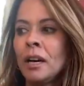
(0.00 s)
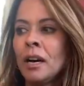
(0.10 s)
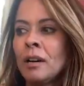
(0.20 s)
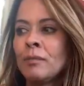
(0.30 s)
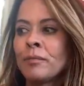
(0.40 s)

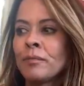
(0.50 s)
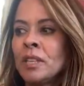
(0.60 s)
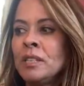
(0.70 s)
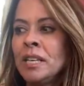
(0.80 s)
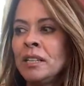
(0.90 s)

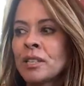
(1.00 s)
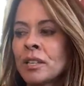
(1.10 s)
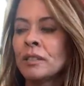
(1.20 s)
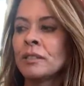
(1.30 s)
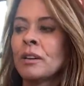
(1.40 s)
the need
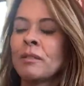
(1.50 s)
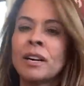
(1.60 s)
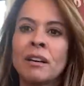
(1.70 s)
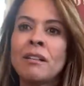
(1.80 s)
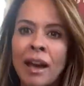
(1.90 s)
to know how
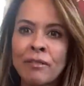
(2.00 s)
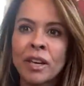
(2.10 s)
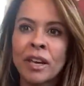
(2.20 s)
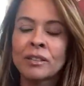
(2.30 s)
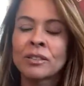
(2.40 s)
to
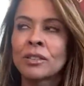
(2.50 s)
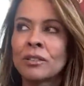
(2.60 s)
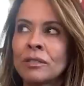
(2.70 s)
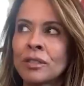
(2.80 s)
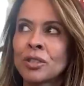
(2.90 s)
navigate
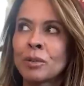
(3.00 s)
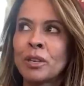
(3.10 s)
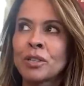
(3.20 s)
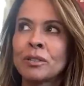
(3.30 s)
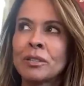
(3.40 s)
certain
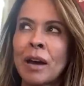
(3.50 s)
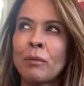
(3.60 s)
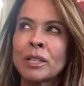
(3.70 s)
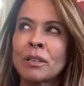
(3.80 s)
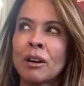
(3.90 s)
situations. Now
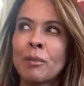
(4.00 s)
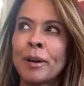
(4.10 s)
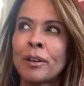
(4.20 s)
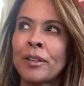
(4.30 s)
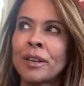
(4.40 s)
we talk
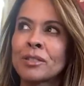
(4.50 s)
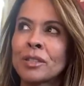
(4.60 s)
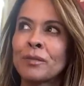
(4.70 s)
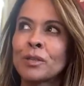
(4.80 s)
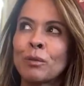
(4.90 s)
about all that
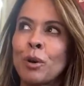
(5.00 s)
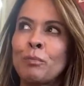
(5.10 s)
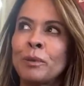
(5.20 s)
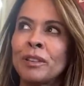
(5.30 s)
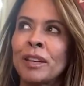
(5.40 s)
stuff so
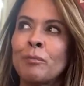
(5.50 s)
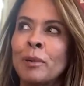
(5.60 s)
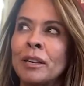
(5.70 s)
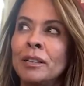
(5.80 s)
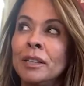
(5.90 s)
openly,
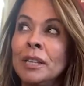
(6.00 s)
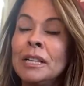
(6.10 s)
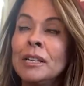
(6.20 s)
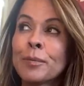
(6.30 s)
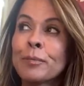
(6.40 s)
but
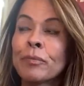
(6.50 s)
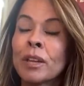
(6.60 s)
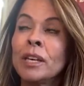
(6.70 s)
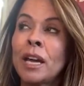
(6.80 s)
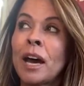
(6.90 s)

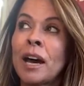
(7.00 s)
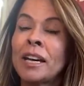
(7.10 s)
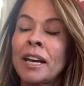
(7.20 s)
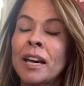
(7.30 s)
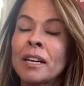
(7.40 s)

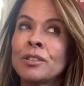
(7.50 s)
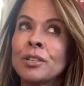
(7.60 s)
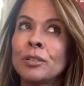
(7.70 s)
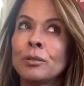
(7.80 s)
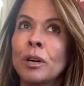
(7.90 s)
and I had
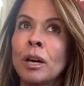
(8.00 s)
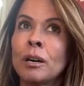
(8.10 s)
to,